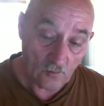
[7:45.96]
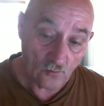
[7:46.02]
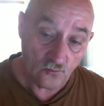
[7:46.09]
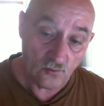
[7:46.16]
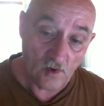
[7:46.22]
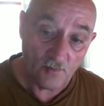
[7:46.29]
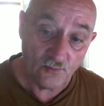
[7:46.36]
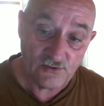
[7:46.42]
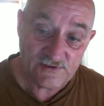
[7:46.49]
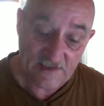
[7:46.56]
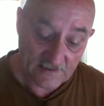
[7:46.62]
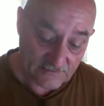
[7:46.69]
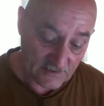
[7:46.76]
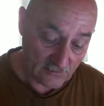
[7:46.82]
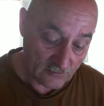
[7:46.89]

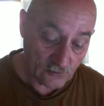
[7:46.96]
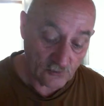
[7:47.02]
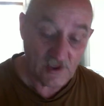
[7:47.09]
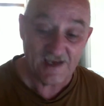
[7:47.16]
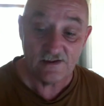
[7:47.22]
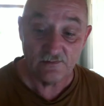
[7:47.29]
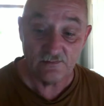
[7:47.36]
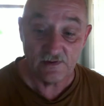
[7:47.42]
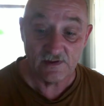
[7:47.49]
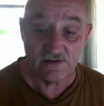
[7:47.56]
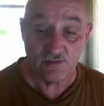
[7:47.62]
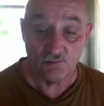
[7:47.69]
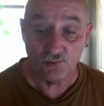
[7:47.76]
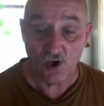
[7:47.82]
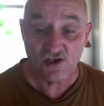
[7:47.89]
represents our creative
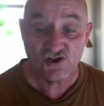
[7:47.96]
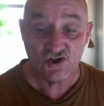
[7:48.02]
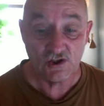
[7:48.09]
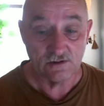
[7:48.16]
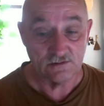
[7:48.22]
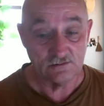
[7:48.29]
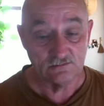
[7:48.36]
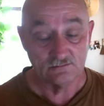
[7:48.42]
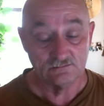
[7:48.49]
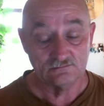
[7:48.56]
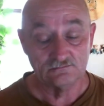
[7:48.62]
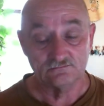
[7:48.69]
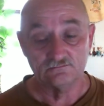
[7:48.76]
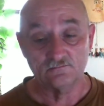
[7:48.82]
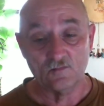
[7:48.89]
expression.
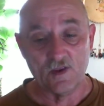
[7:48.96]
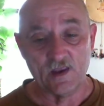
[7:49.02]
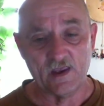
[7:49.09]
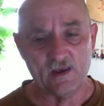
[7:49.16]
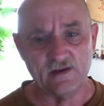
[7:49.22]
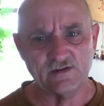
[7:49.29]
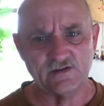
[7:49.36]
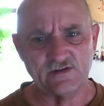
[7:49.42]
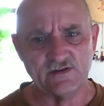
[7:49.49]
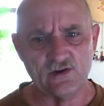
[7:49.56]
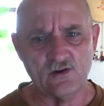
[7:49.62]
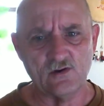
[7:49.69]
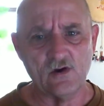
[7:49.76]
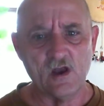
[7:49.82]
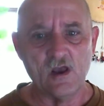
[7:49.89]
Okay,
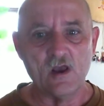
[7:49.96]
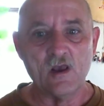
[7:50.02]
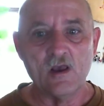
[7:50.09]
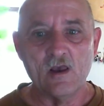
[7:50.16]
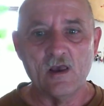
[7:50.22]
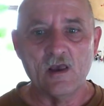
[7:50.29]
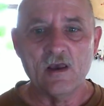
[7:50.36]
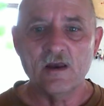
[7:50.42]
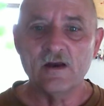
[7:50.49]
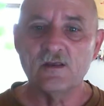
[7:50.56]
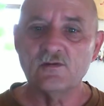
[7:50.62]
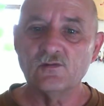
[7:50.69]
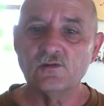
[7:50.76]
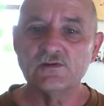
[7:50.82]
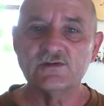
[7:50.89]
so in
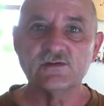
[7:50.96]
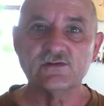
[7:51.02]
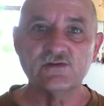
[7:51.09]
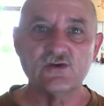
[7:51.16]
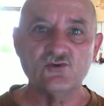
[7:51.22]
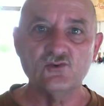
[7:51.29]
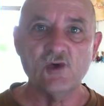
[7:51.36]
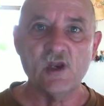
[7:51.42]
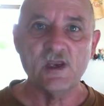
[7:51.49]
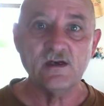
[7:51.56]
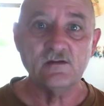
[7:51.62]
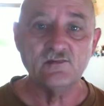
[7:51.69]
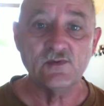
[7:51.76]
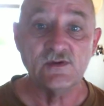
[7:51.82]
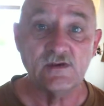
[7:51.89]
other words, there's
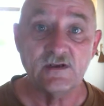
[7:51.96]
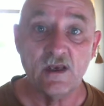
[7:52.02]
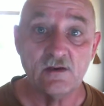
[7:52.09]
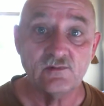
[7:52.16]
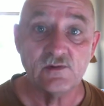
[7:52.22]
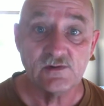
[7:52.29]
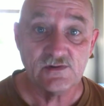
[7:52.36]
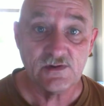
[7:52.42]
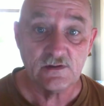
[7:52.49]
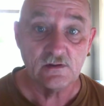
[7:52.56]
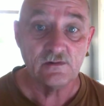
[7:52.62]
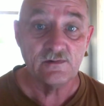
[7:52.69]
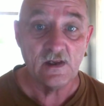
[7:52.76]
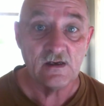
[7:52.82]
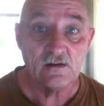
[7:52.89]
creative endeavors that are
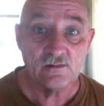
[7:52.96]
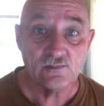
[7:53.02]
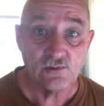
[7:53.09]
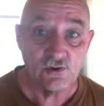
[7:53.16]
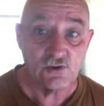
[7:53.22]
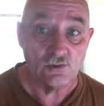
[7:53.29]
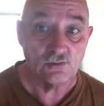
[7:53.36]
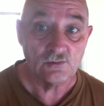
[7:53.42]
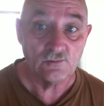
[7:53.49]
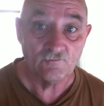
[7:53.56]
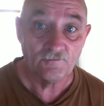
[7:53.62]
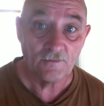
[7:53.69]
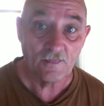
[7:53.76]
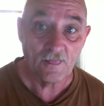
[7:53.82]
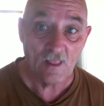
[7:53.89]
there for you.
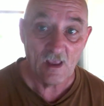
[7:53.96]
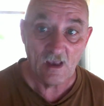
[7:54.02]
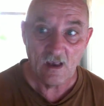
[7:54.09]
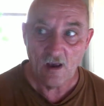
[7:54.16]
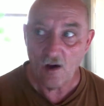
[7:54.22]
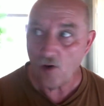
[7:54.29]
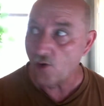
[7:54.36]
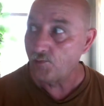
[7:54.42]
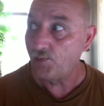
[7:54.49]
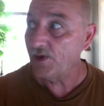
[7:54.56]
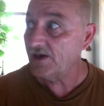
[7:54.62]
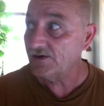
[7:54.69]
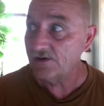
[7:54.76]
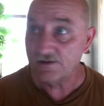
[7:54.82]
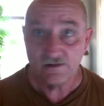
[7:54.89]

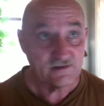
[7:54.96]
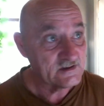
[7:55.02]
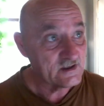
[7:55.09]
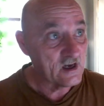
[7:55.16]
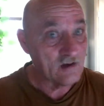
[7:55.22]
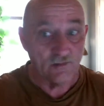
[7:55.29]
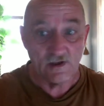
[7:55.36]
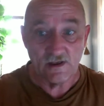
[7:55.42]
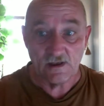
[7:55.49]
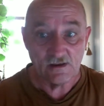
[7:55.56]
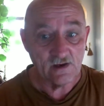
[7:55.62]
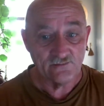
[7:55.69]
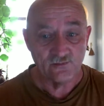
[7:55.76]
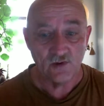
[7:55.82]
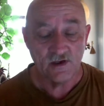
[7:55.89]
Opinions coming
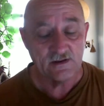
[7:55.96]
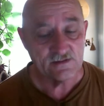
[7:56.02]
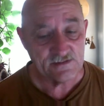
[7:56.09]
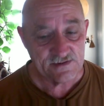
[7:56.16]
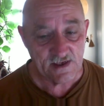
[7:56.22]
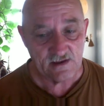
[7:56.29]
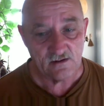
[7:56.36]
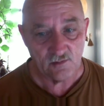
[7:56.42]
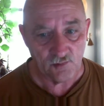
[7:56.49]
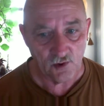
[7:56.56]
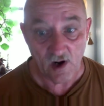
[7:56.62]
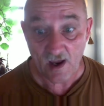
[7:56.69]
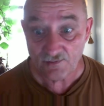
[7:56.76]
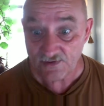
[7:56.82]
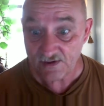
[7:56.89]
left, right, and center.
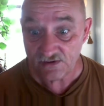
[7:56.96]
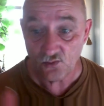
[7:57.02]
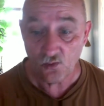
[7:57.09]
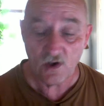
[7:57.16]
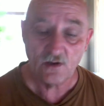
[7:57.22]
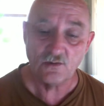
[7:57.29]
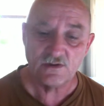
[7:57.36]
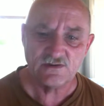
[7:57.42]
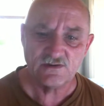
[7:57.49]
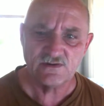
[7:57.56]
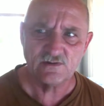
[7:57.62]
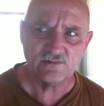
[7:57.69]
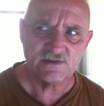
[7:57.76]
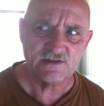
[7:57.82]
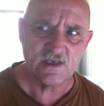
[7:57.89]
Perhaps that's why
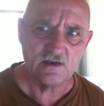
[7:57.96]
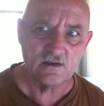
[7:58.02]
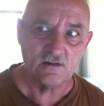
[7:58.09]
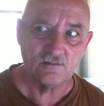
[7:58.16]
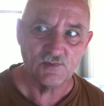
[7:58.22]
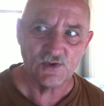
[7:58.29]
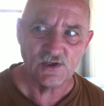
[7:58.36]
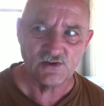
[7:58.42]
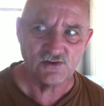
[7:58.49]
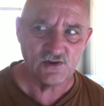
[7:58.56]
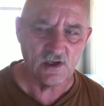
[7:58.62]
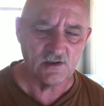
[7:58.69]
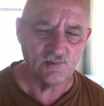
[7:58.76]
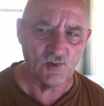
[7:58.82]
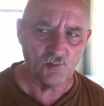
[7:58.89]
wisdom's there, because you
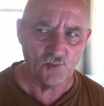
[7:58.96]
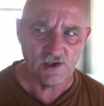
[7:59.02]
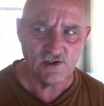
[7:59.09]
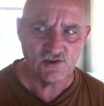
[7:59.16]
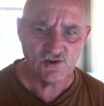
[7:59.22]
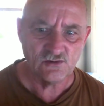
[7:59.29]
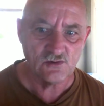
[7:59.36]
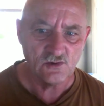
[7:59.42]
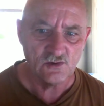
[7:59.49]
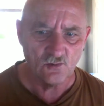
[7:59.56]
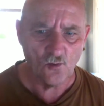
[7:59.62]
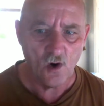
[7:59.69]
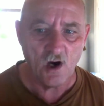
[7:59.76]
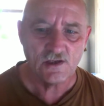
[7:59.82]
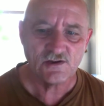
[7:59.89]
got to be patient
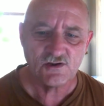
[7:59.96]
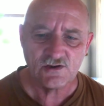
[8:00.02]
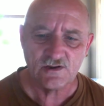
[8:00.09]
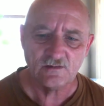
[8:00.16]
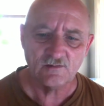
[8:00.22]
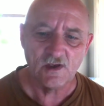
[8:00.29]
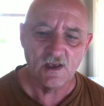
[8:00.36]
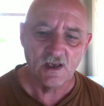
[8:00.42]
and watch them.